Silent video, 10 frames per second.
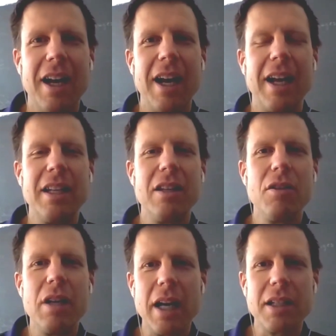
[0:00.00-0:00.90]
And then they're
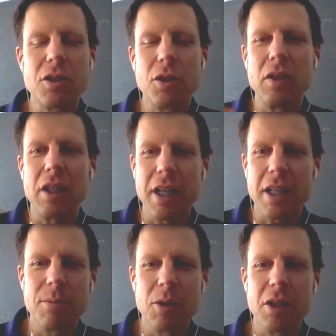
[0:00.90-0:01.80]
not serving the
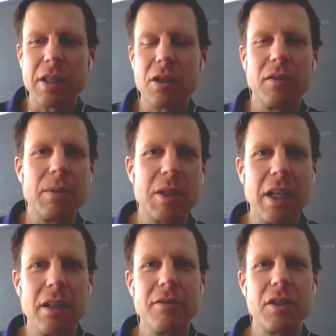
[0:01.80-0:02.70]
customer. They're not serving
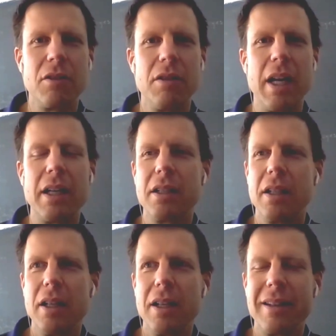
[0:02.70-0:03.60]
themselves. They're not
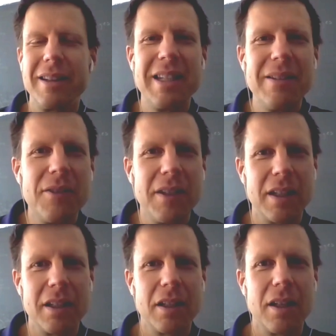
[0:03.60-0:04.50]

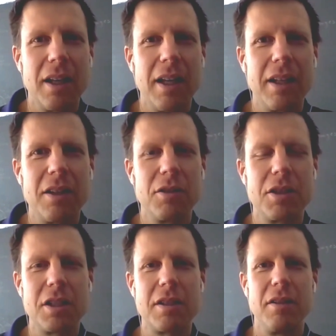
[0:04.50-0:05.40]
living. They're
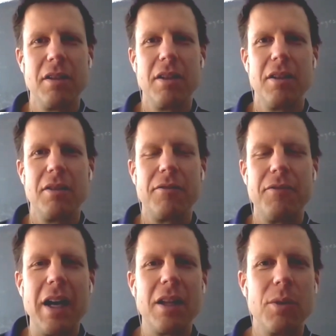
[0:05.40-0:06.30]
just
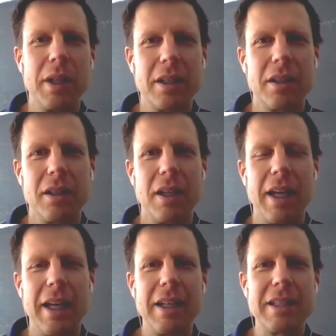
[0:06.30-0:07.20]
following,
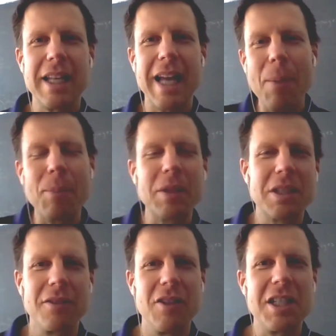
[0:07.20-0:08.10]
and that's the
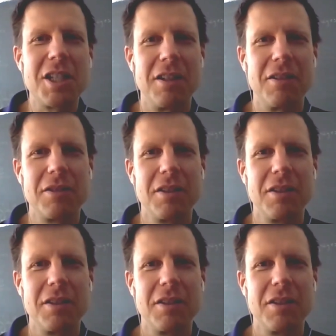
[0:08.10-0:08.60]
opposite of initiative.